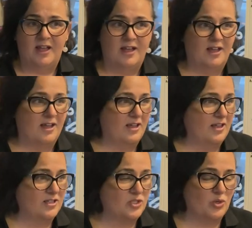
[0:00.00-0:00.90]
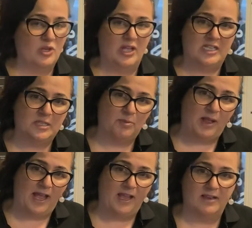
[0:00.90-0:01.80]
to
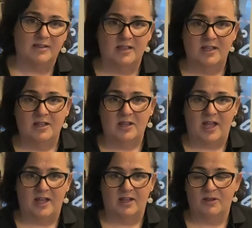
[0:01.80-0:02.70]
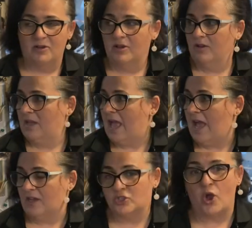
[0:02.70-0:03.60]
explain
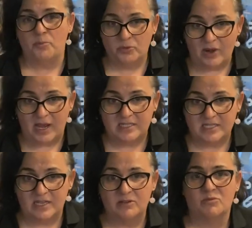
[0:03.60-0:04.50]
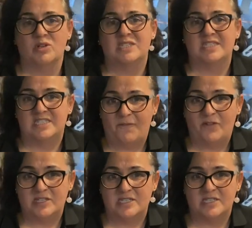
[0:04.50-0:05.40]
how to operate it, what's the
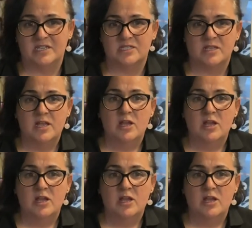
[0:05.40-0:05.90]
differences.